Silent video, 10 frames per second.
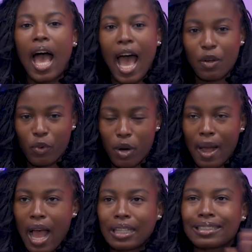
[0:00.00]
And we're
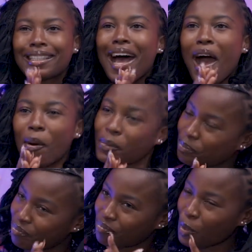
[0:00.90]
back.
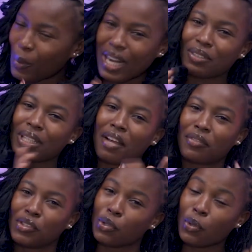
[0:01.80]
Now, when I saw that
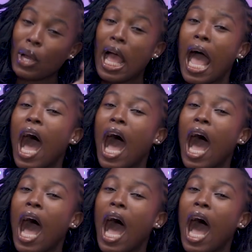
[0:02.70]
video,